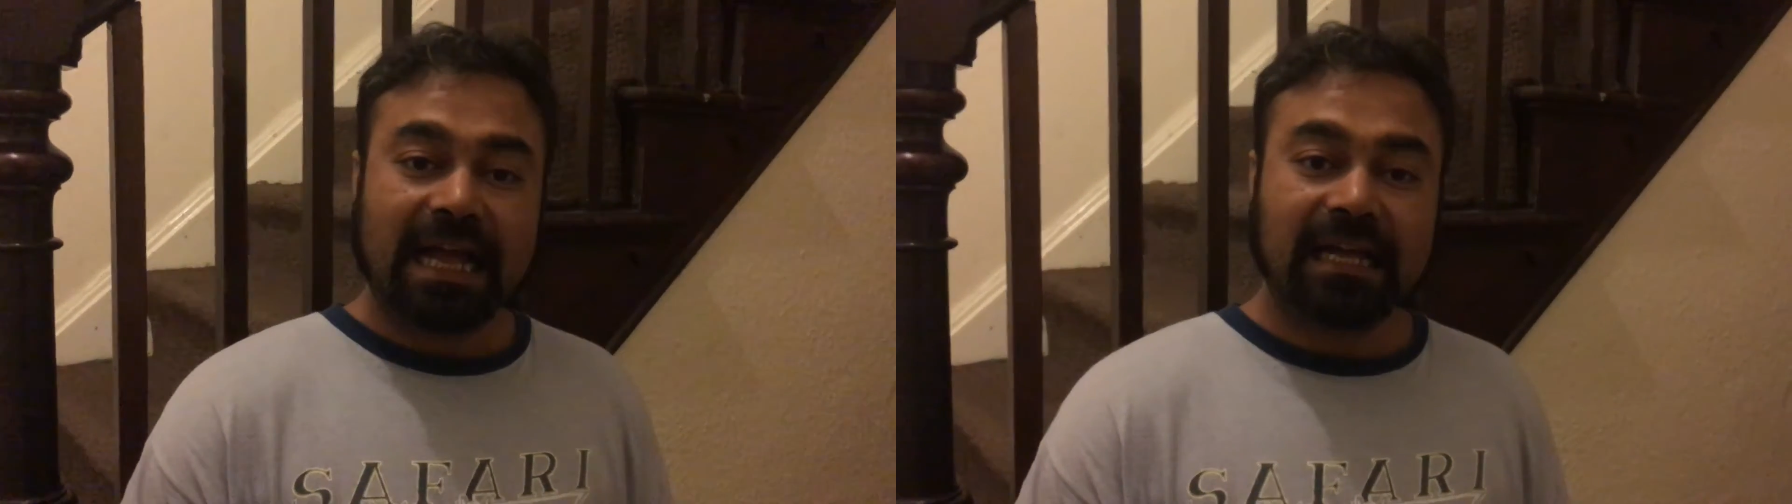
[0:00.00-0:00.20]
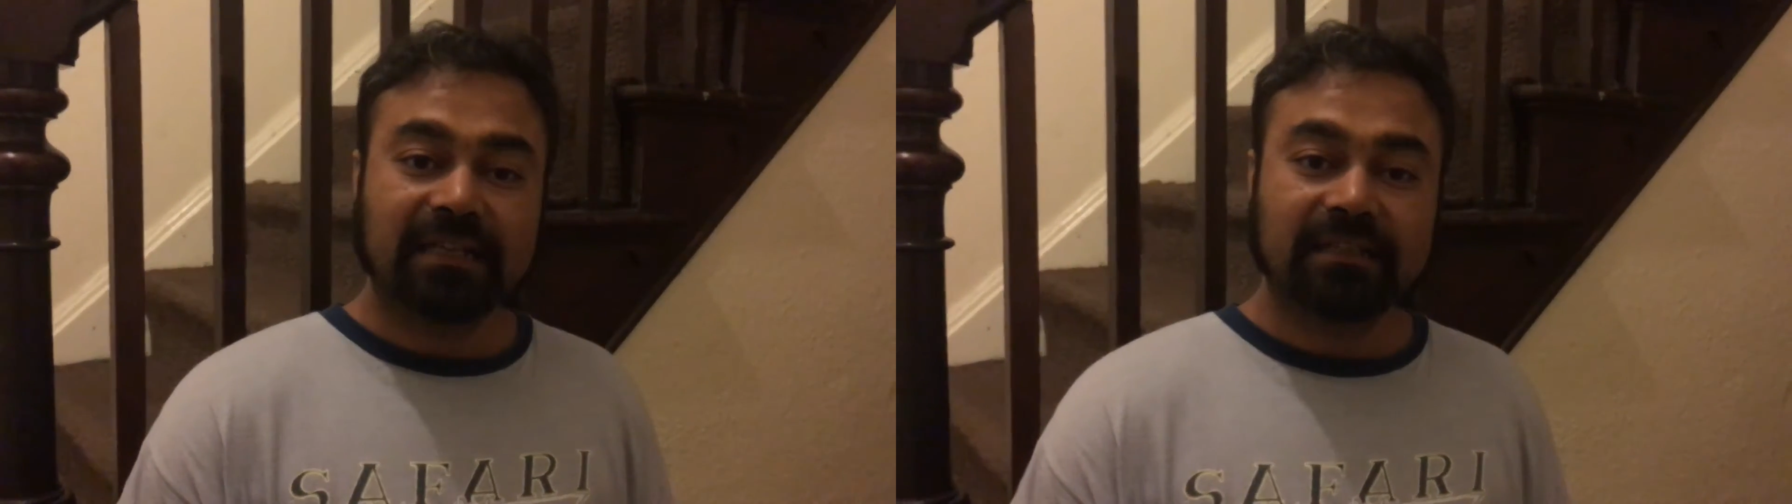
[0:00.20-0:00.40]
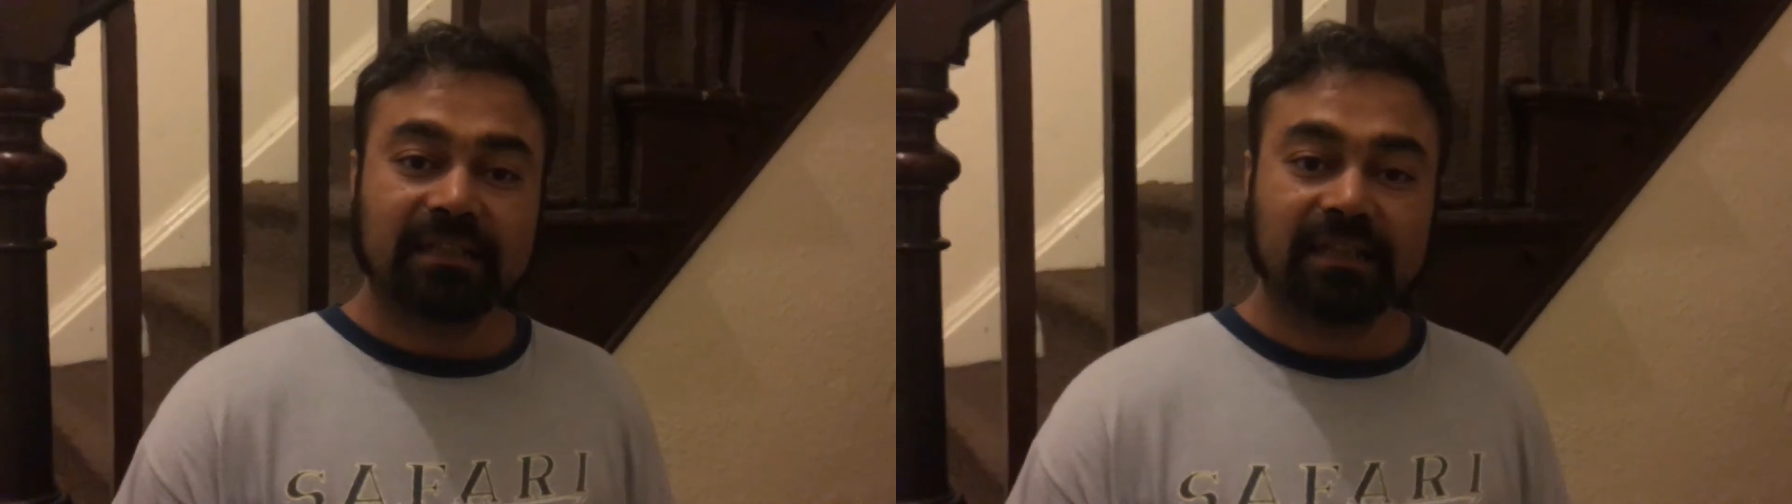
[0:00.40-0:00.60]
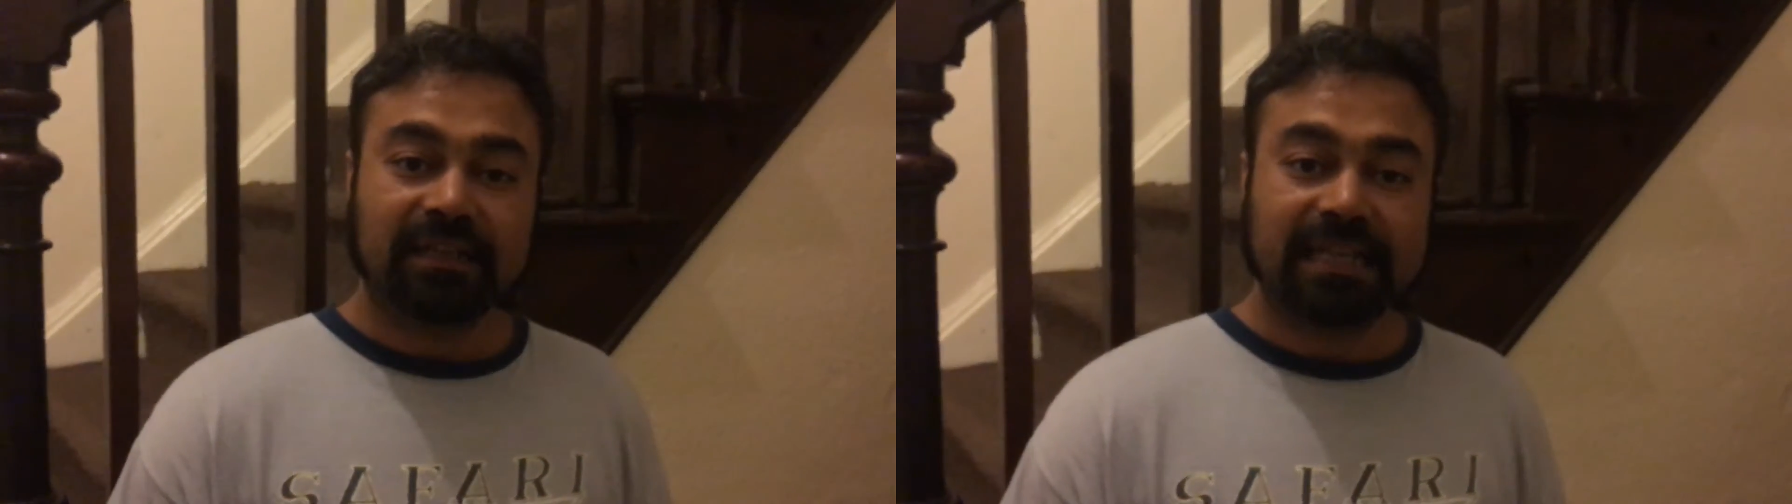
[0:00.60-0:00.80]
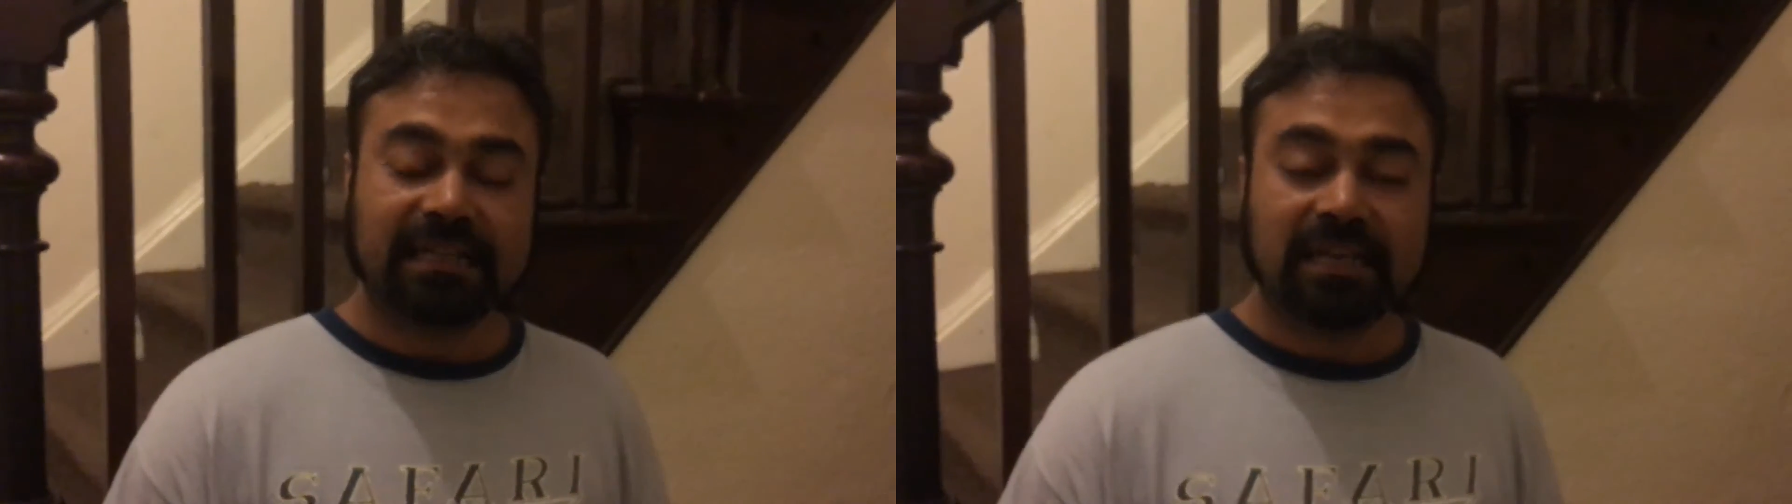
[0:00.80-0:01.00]
And
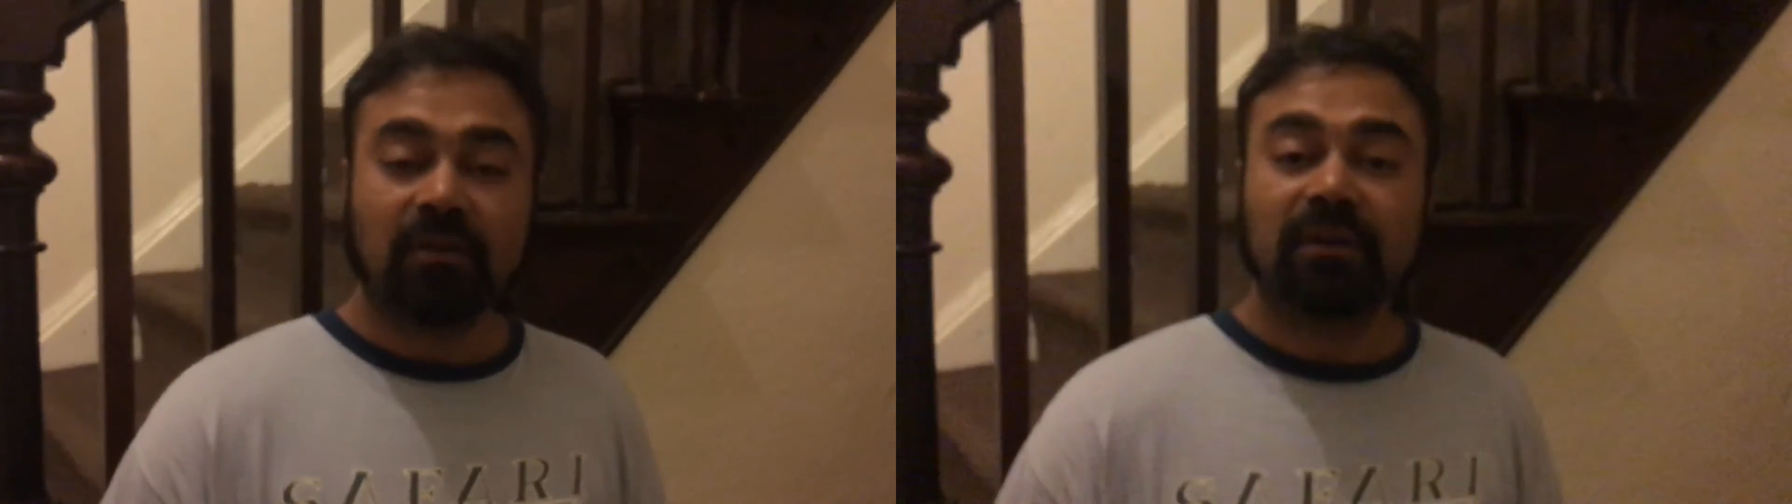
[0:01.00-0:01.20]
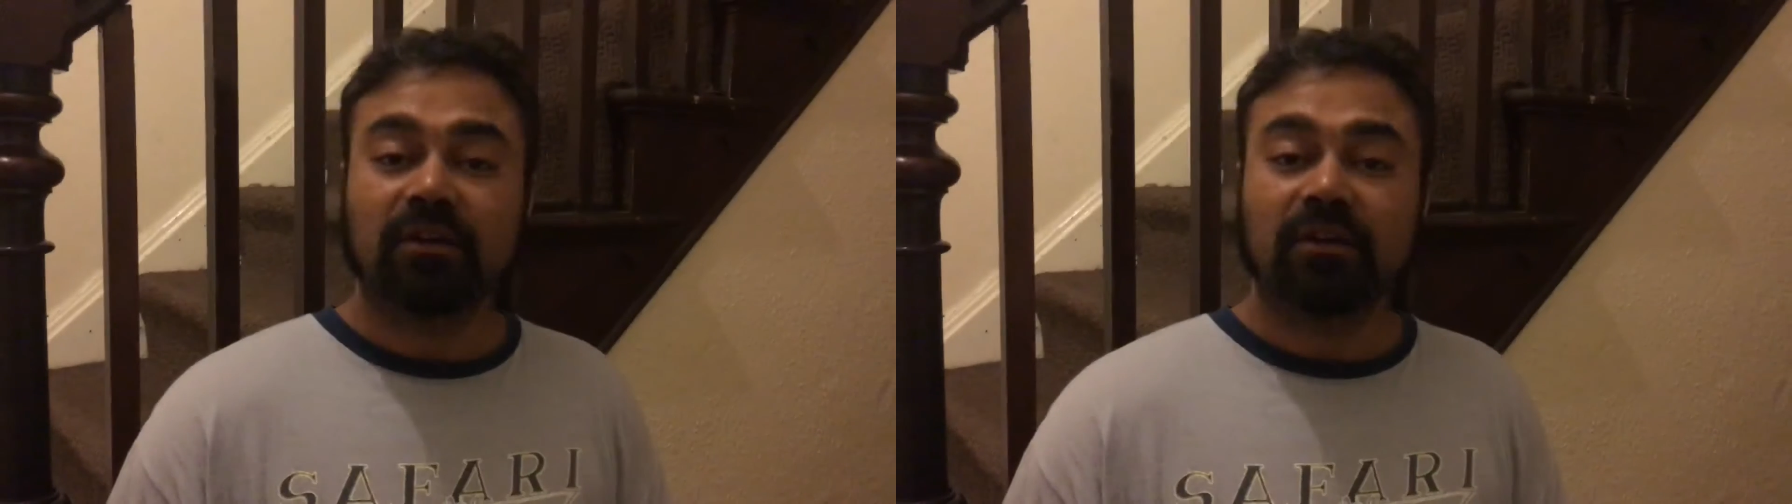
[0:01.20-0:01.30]
that's how I